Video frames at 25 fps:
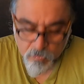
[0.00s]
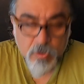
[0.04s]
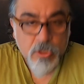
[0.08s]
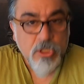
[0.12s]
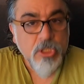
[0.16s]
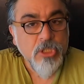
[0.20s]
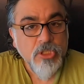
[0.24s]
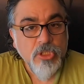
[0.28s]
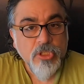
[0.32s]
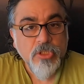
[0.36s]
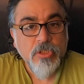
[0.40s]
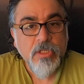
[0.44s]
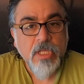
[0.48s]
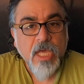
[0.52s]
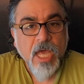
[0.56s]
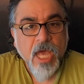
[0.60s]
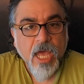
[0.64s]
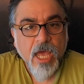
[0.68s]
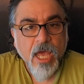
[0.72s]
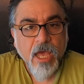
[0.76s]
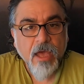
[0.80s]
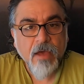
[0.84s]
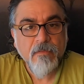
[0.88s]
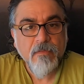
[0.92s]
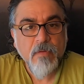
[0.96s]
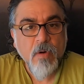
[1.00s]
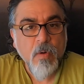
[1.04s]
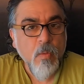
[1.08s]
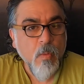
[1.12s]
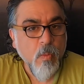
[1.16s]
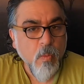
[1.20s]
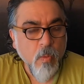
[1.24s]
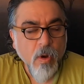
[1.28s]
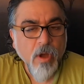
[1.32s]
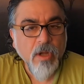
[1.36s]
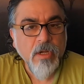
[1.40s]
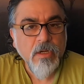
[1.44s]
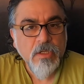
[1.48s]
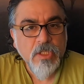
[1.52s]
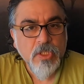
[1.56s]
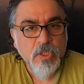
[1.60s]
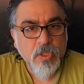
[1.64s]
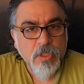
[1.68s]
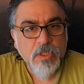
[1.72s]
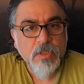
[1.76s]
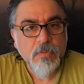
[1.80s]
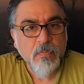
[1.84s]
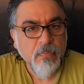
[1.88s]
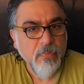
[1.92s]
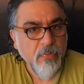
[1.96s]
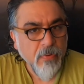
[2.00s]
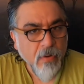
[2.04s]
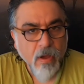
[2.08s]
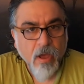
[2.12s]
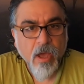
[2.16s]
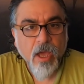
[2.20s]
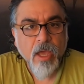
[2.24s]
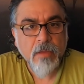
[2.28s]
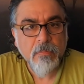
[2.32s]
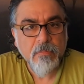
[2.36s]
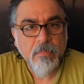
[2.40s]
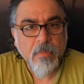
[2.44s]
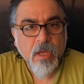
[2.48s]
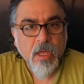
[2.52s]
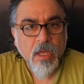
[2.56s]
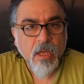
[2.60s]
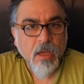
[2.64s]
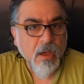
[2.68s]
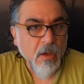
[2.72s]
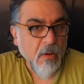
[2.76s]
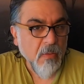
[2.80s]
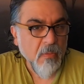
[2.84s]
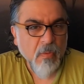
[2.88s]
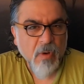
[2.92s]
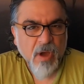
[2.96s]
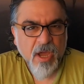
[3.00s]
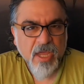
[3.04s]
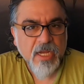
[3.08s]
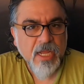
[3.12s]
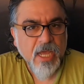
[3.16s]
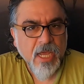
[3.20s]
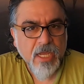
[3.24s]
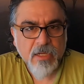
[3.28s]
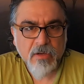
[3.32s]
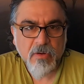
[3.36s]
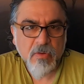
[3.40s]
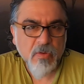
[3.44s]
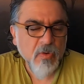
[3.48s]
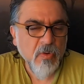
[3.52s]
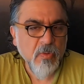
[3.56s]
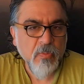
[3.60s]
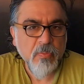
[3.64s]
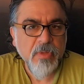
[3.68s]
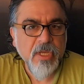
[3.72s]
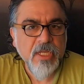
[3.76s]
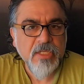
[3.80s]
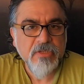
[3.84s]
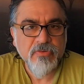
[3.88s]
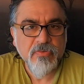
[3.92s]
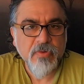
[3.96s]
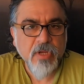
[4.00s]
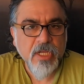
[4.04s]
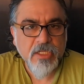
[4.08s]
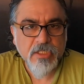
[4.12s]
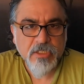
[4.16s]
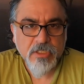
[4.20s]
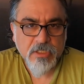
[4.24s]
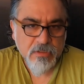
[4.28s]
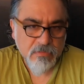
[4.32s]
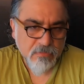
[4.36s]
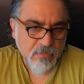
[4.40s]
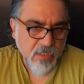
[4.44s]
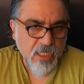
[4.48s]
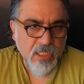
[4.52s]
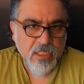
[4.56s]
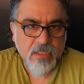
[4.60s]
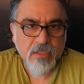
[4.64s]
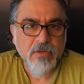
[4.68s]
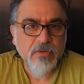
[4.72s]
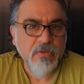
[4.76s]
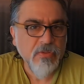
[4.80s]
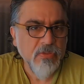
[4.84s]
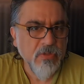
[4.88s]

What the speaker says: you should have one good prime wide angle or mid-range, either